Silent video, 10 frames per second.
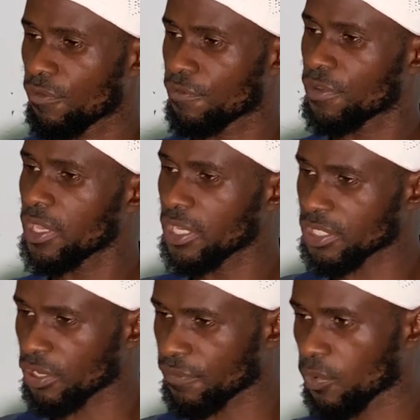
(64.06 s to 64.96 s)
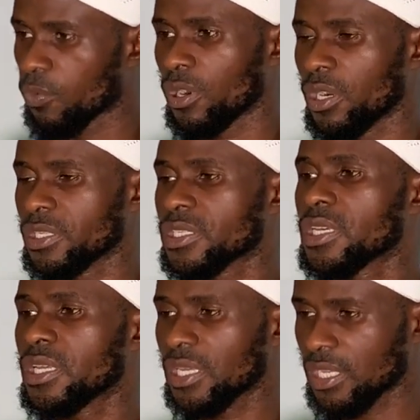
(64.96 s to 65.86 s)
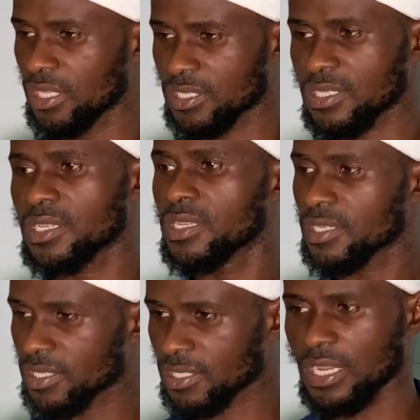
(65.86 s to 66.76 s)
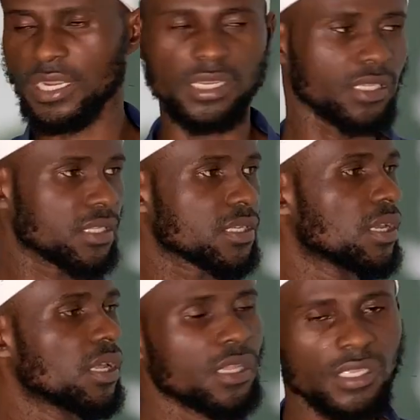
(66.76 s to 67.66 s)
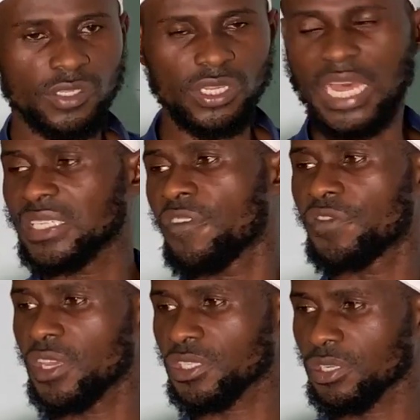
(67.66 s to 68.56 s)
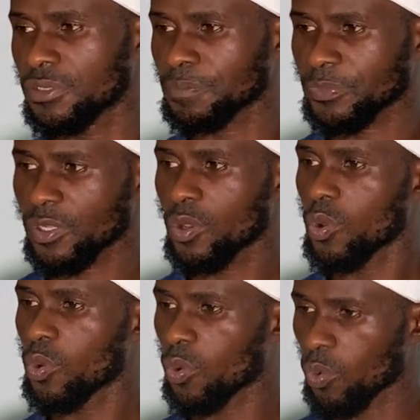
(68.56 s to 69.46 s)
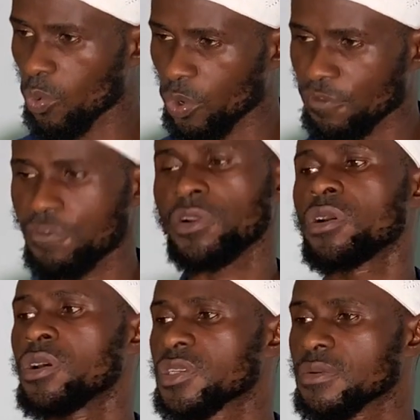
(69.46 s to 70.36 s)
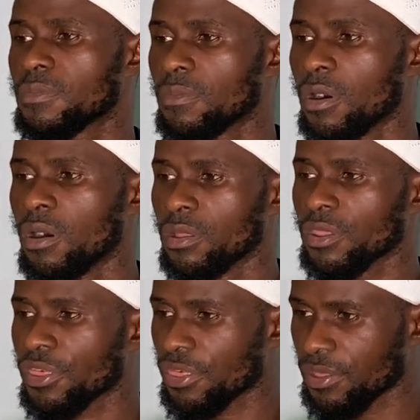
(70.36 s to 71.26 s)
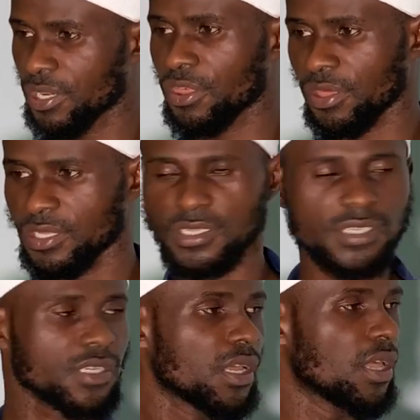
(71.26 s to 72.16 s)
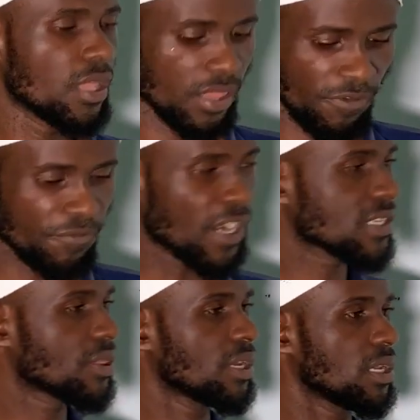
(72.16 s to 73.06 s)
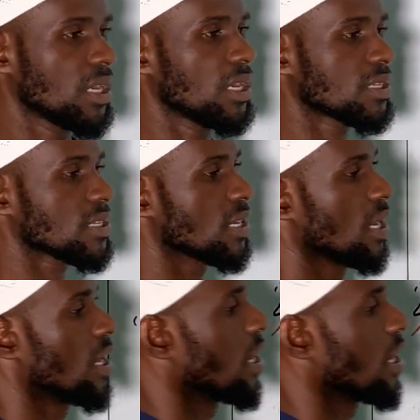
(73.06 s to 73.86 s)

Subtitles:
of each of the words is stagnant. So in our definition, we focus more on three things. The first thing is